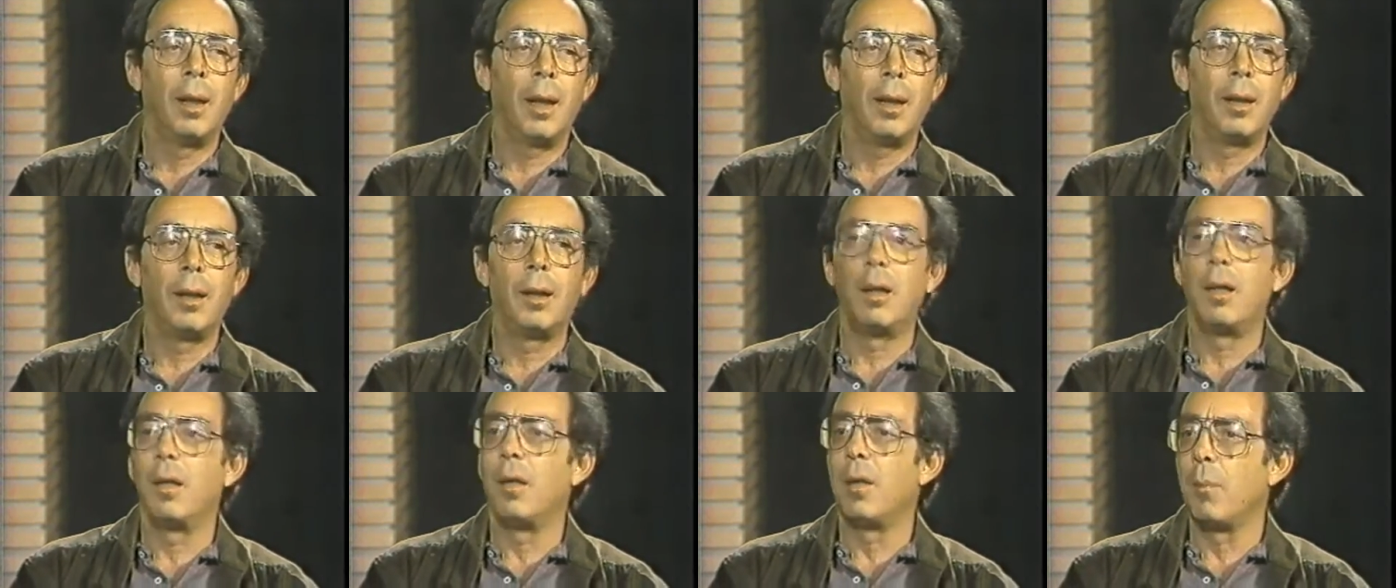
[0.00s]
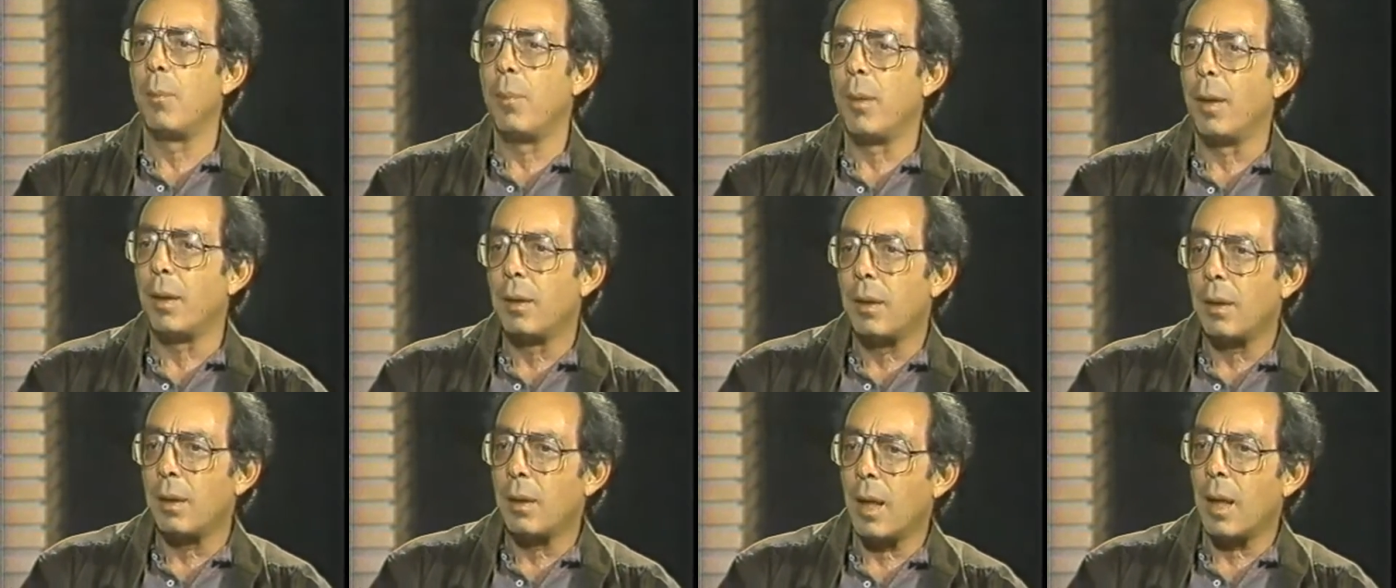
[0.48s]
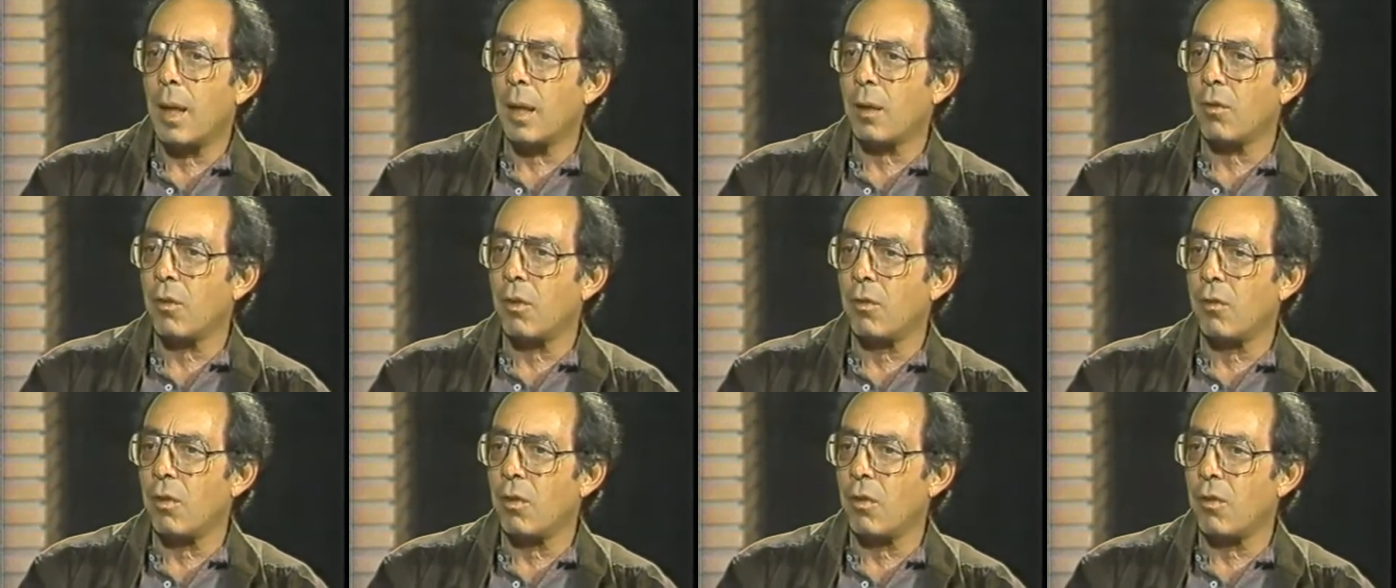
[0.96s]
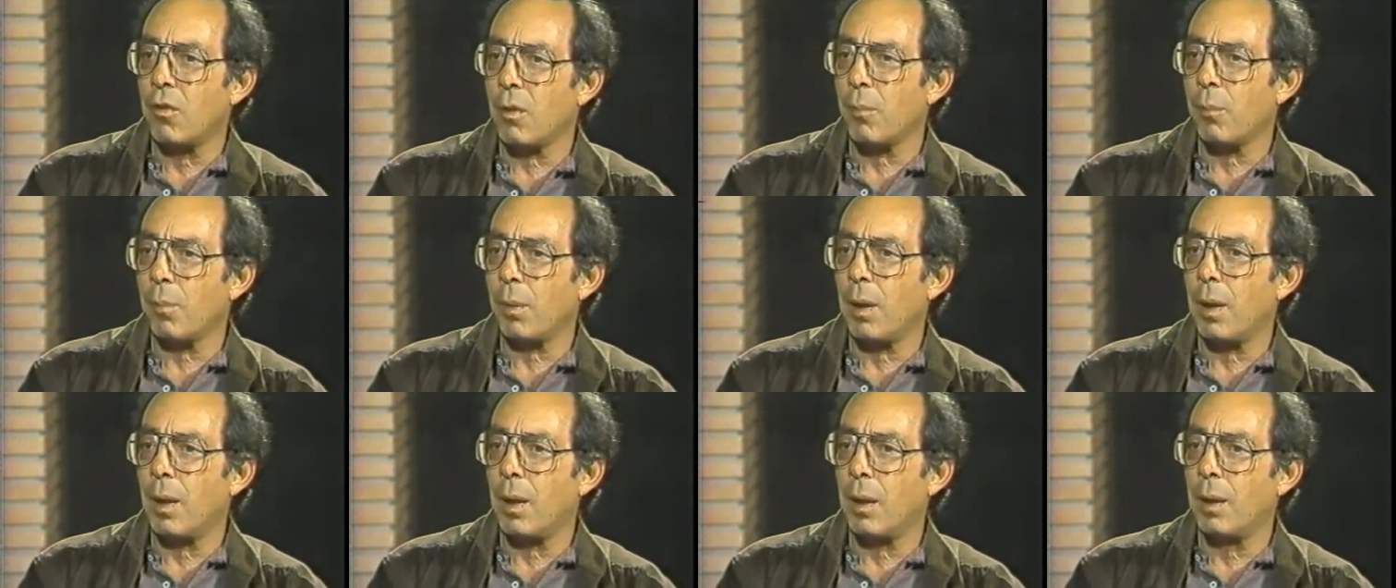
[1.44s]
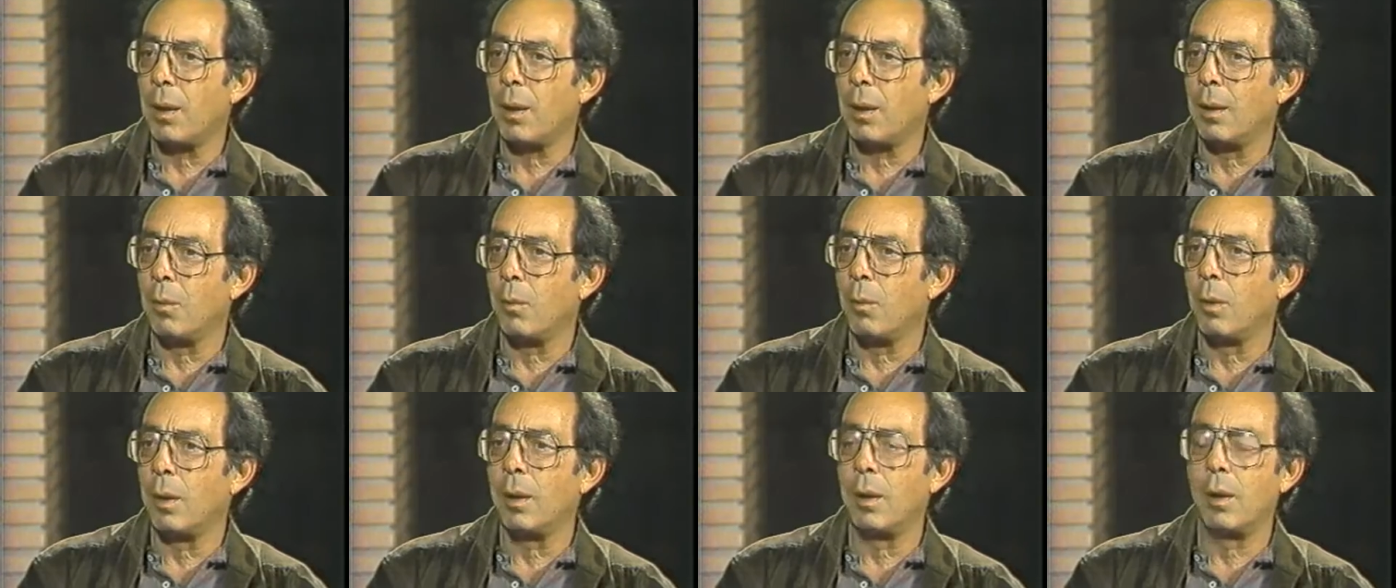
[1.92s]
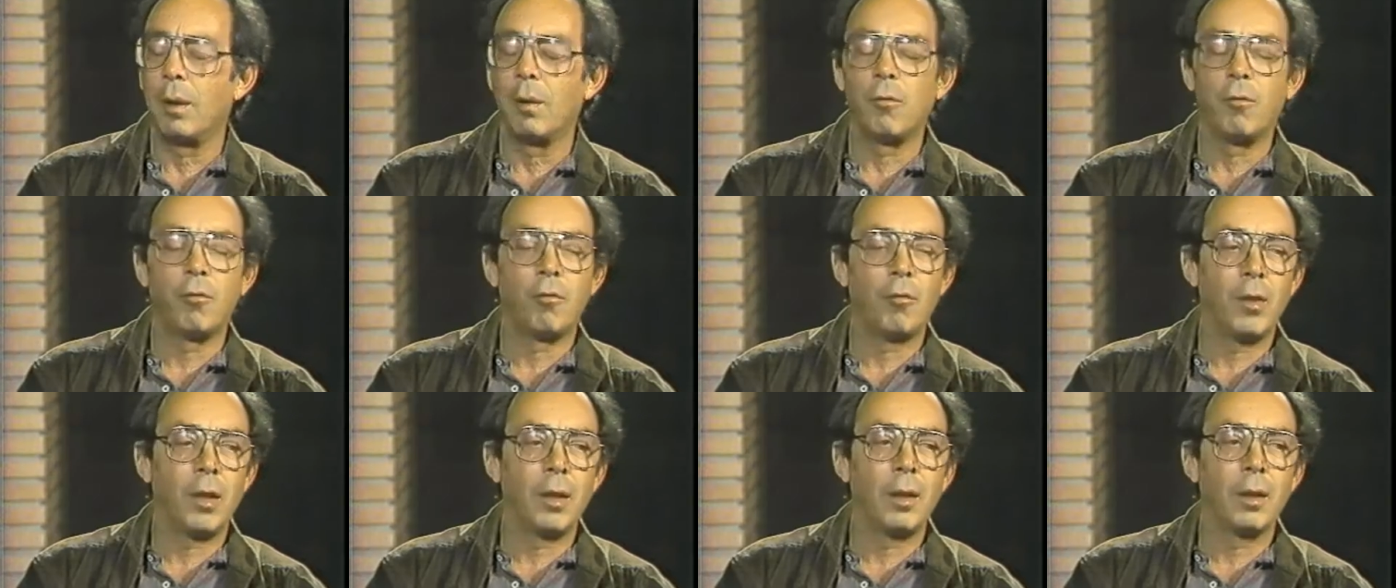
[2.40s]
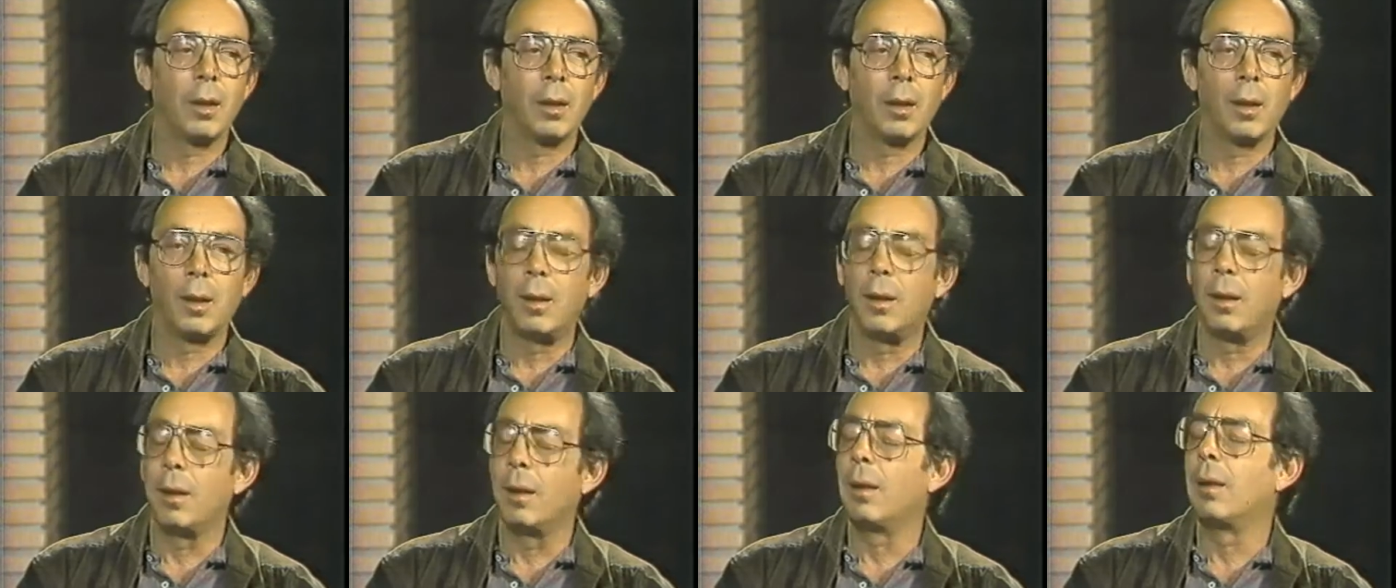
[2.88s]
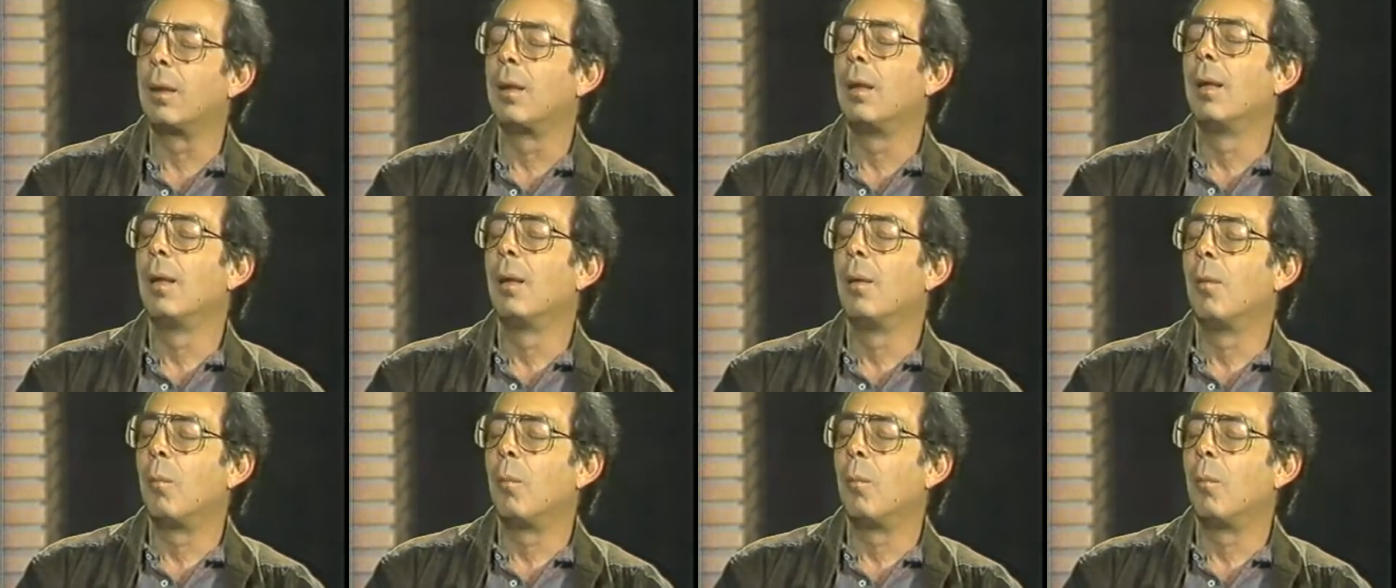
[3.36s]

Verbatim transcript: and an independent oxygen supply and a way of ventilating